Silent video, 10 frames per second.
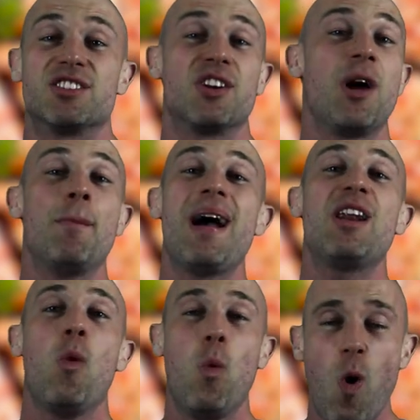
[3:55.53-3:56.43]
So no
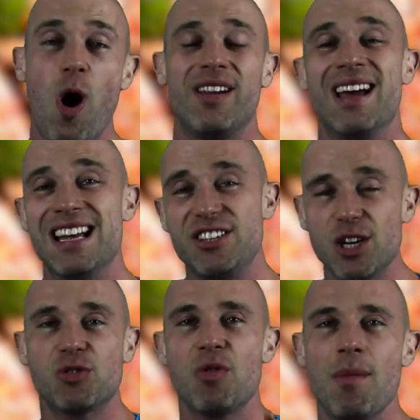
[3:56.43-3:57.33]
matter what,
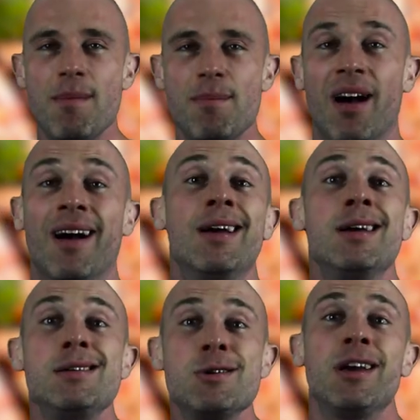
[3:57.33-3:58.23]
just remember,
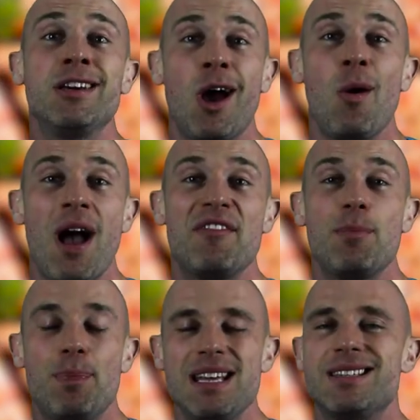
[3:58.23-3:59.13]
you can go have a
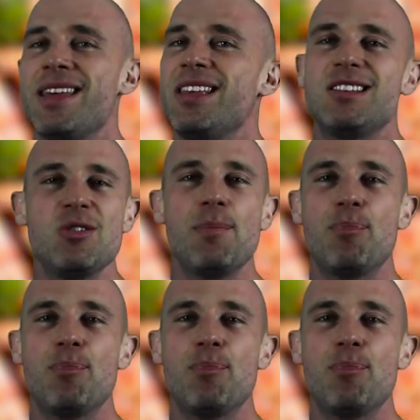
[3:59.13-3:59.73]
pizza and there's loads of